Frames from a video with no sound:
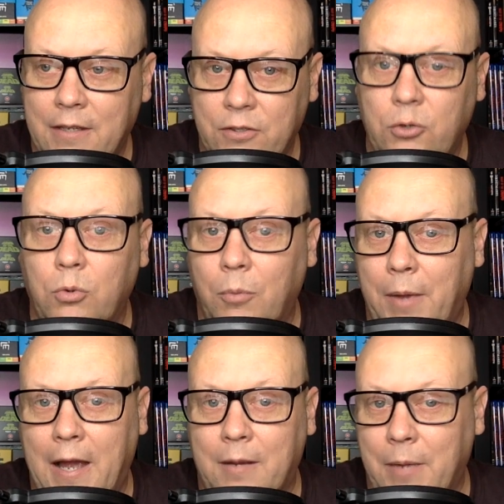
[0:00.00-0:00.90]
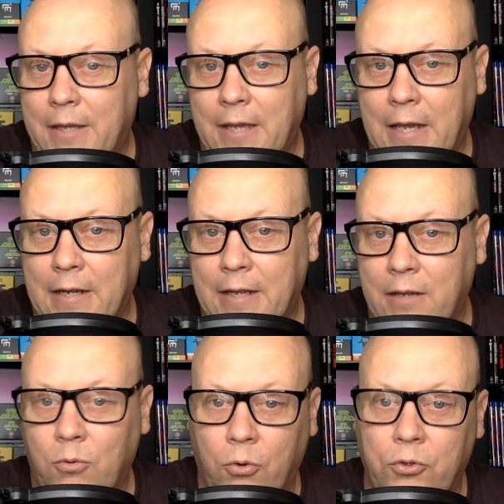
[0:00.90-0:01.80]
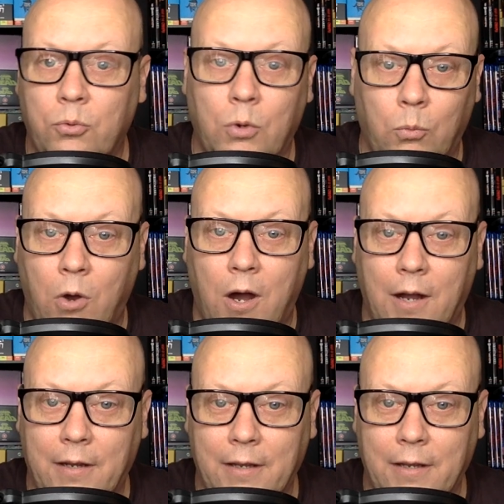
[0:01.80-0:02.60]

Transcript: "You will back my candidate, or you will walk."